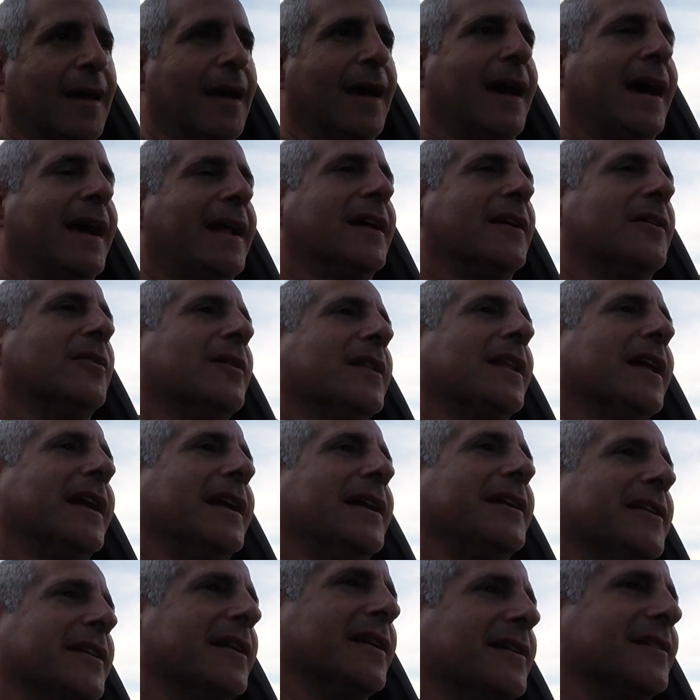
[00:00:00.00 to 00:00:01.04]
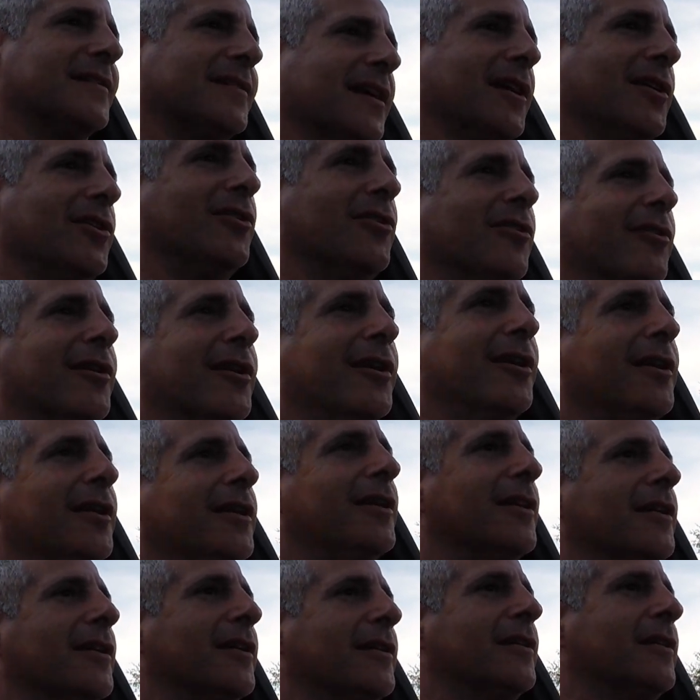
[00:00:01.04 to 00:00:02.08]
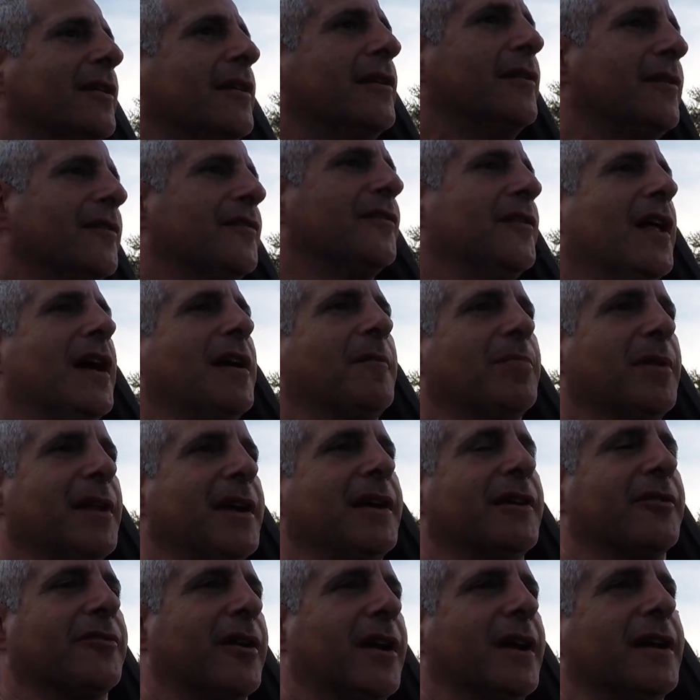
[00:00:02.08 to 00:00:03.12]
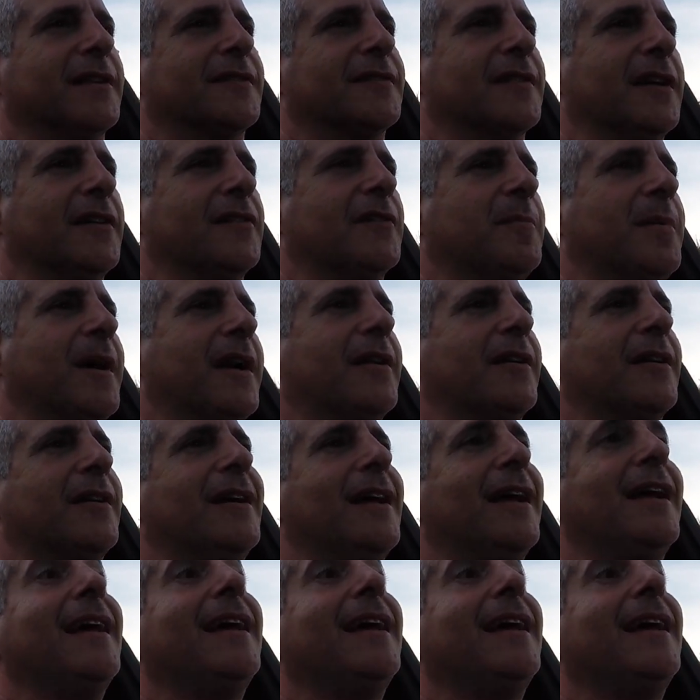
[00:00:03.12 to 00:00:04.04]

I know a lot of you are going to say, you're an idiot. The flat plane crank sounds better.